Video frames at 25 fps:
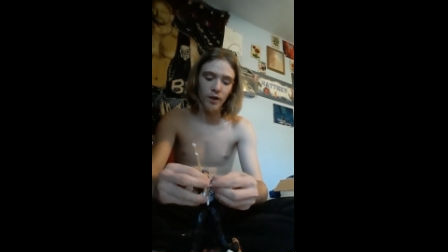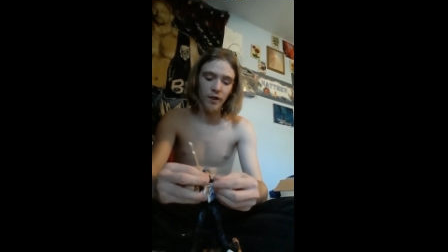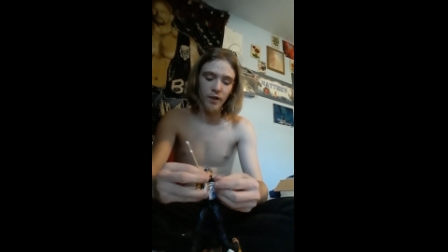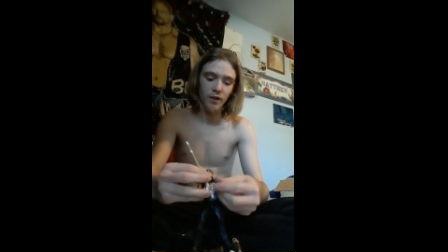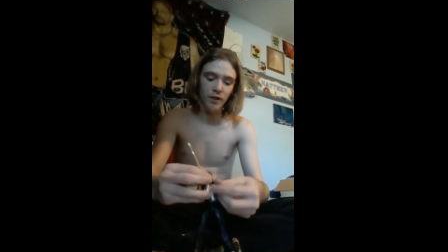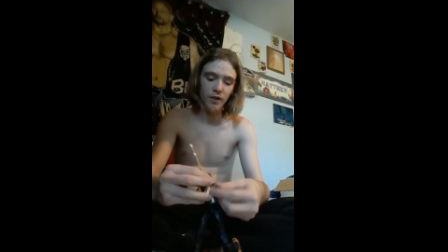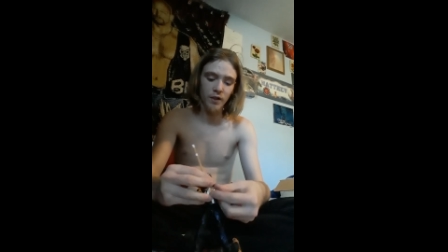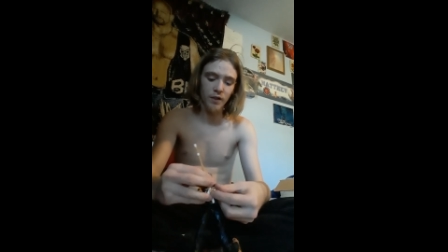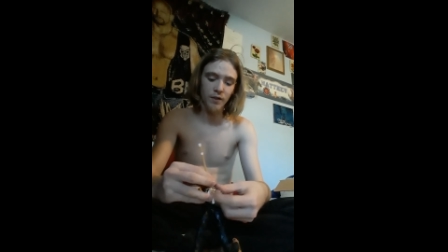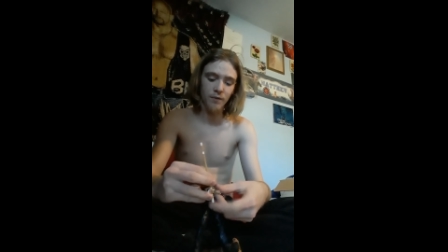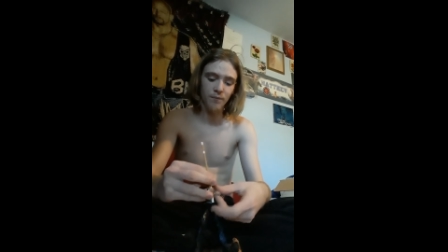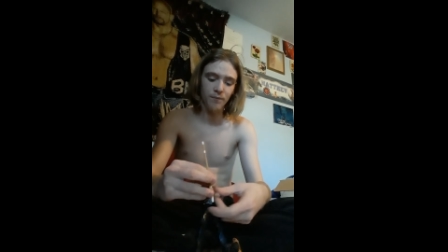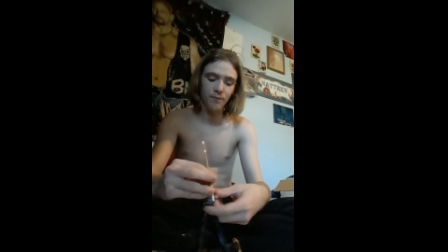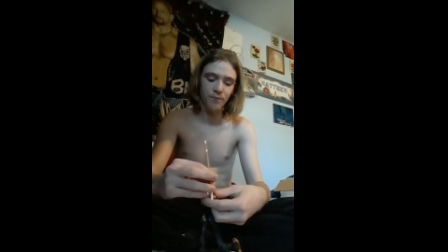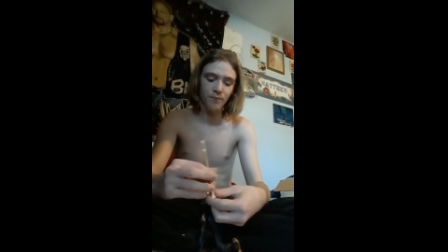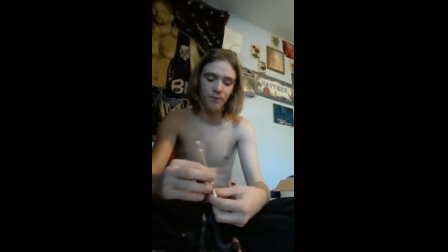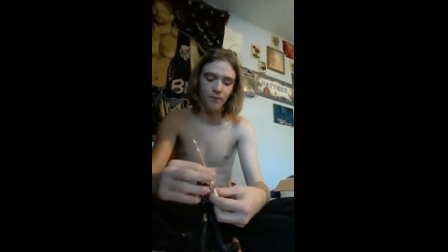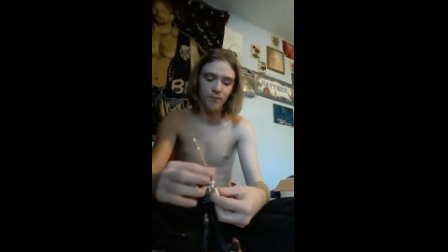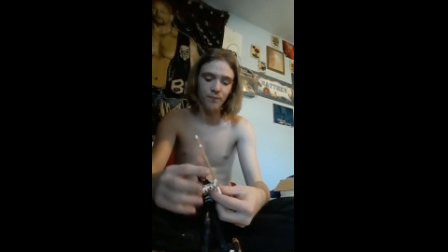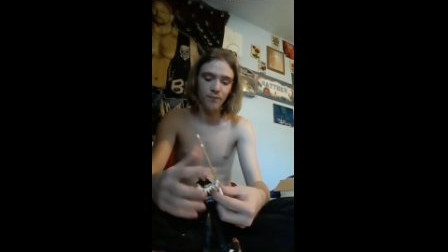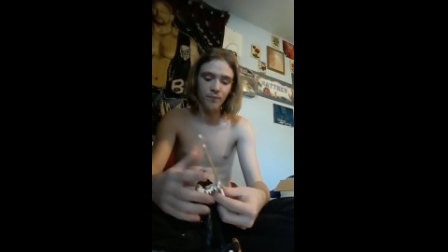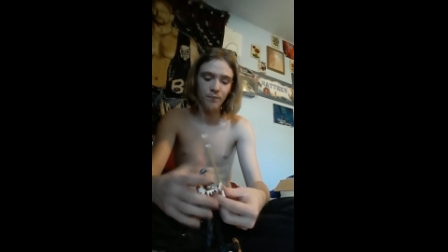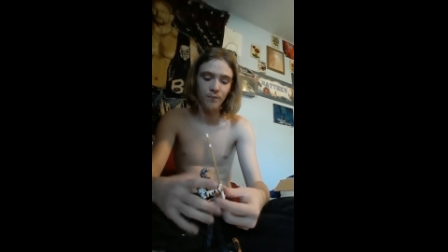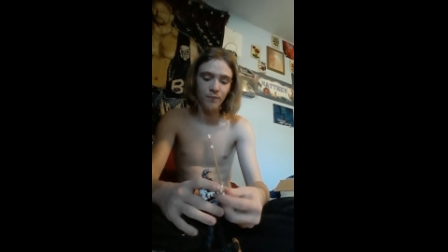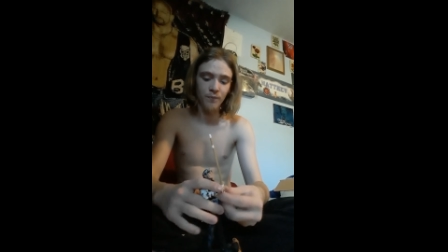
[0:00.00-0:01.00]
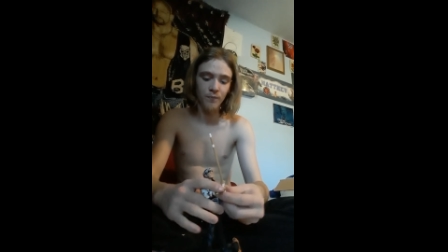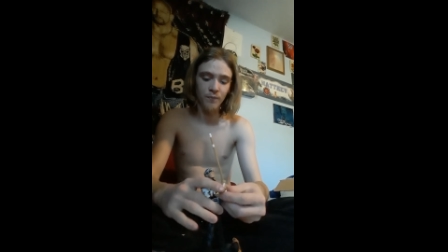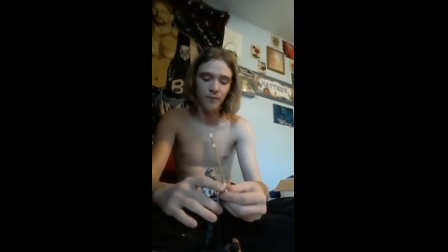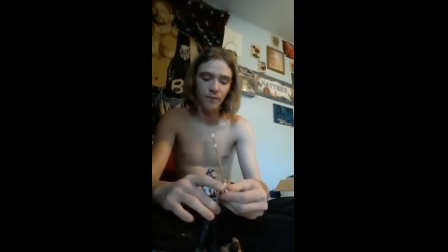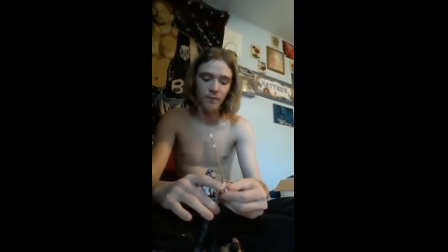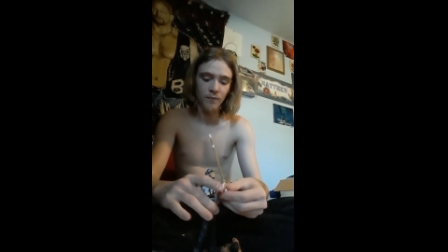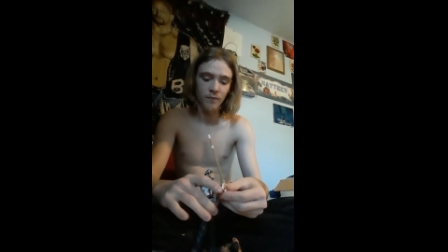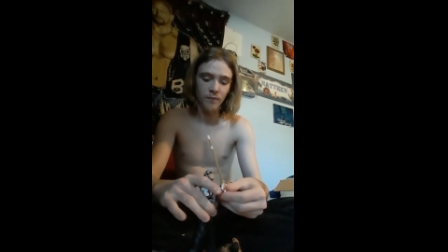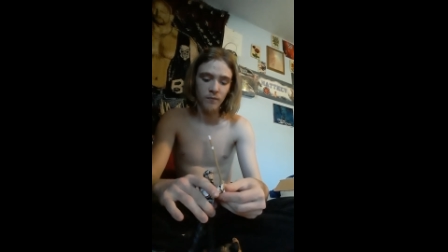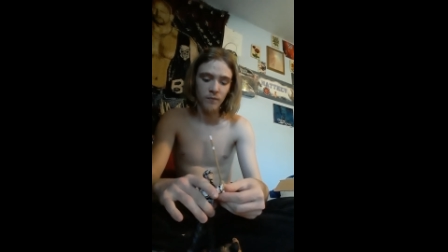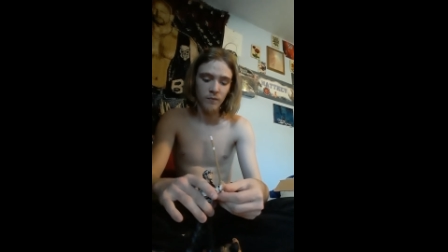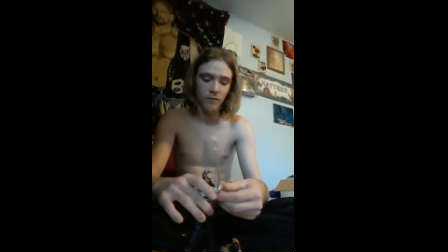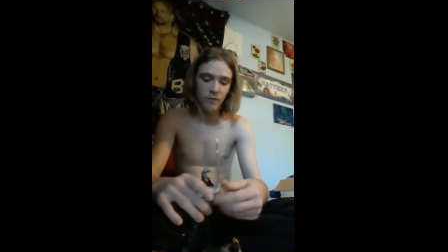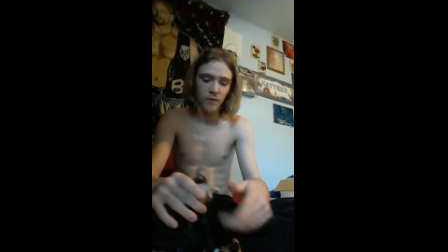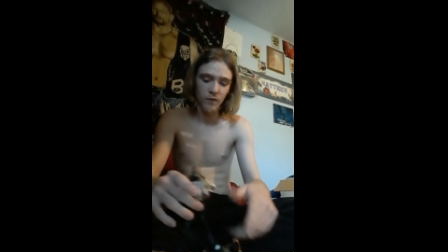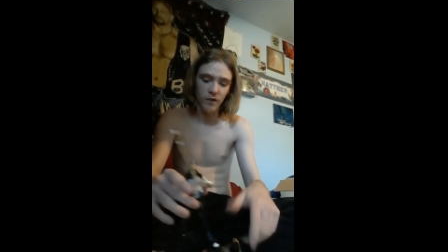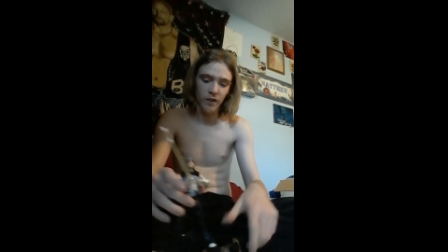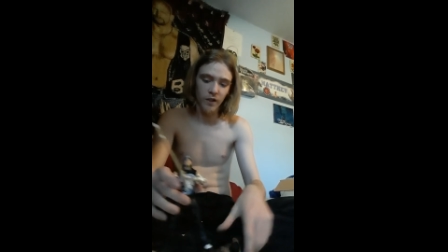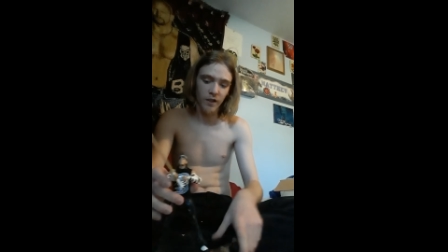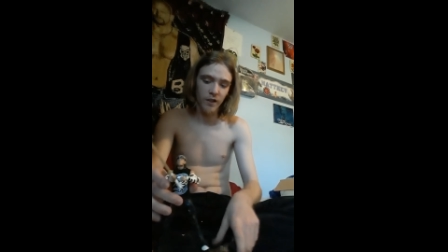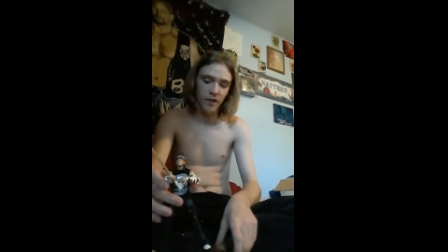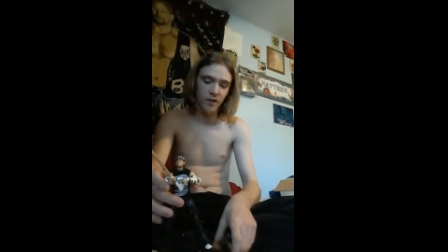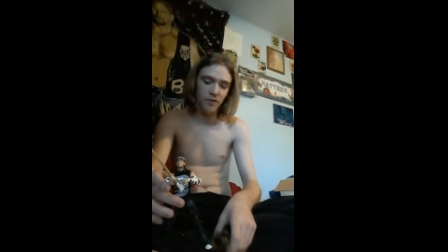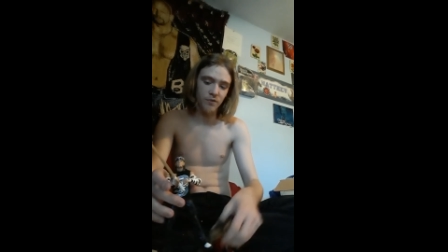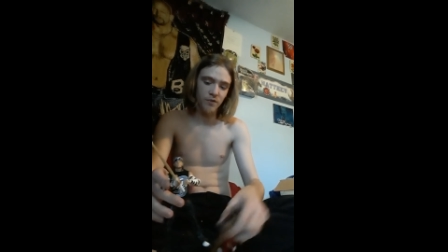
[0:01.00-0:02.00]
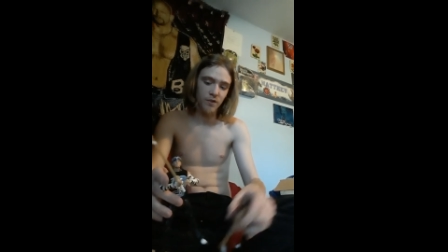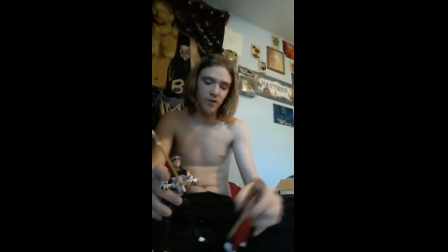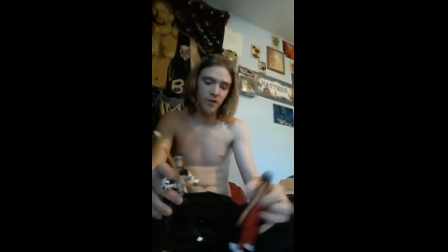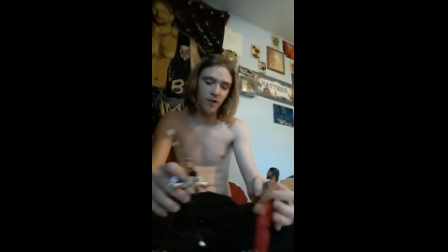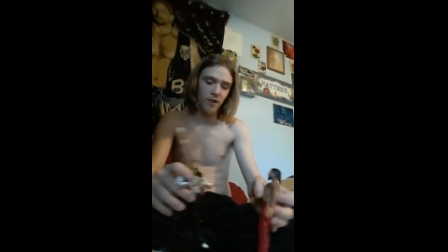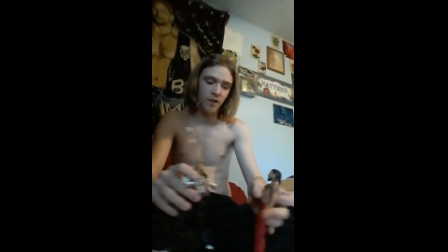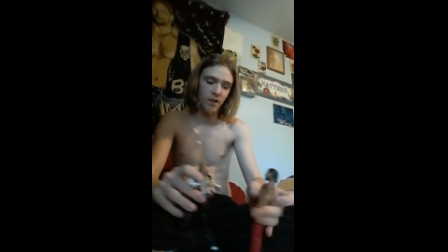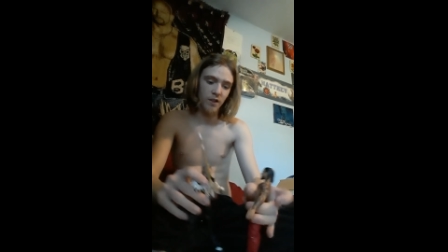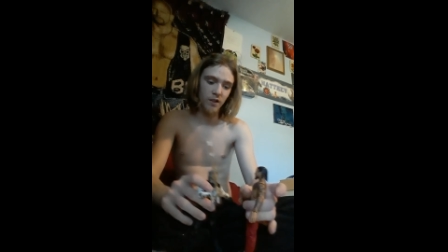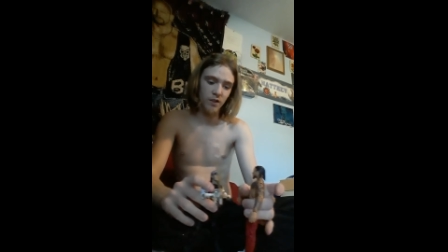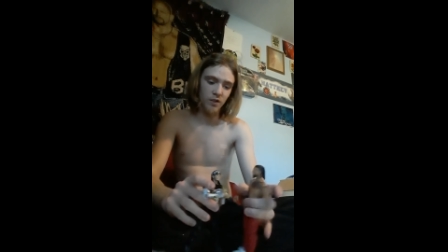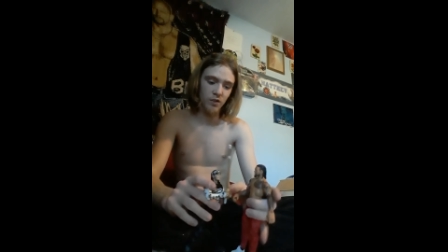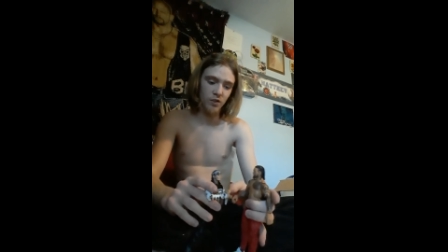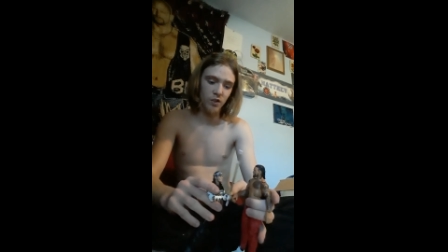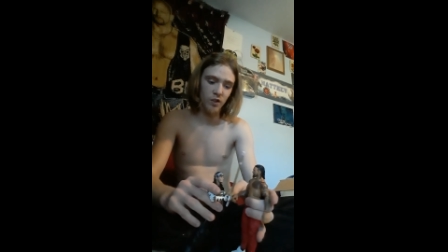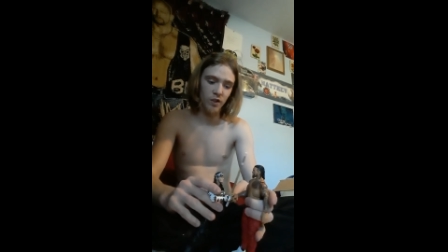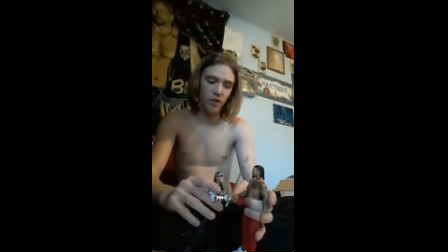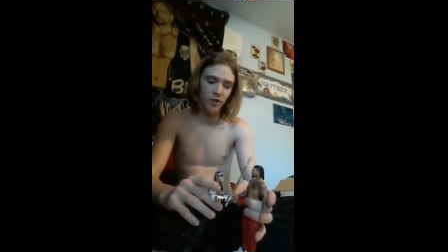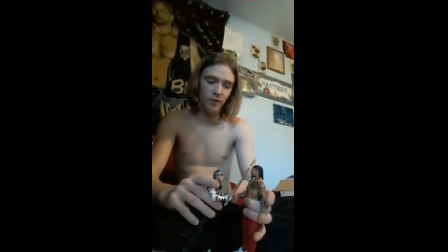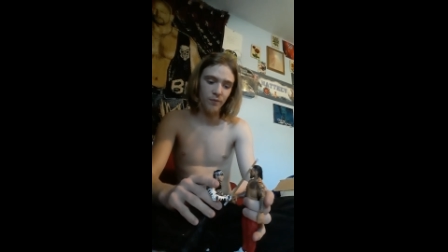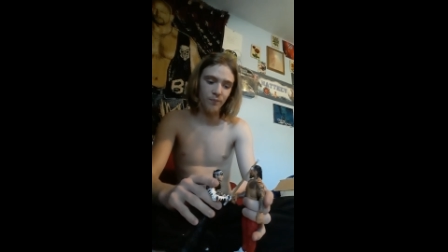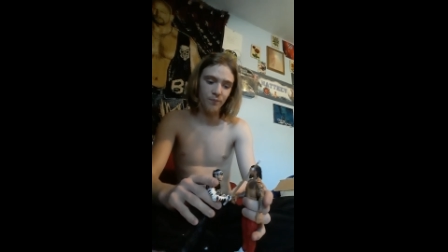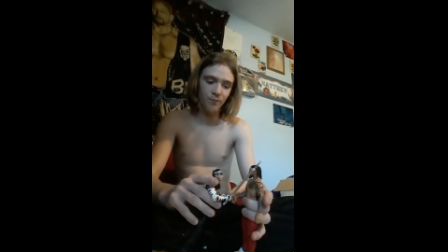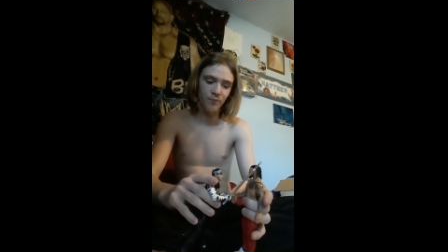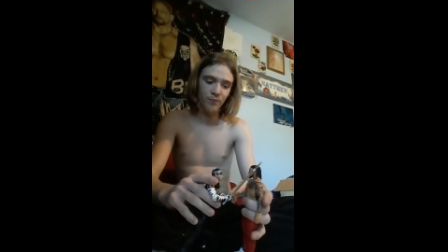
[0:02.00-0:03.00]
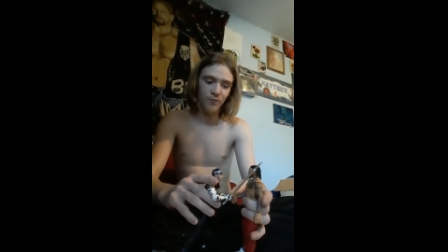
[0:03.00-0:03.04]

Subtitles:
hit, like he's gonna hit Jey.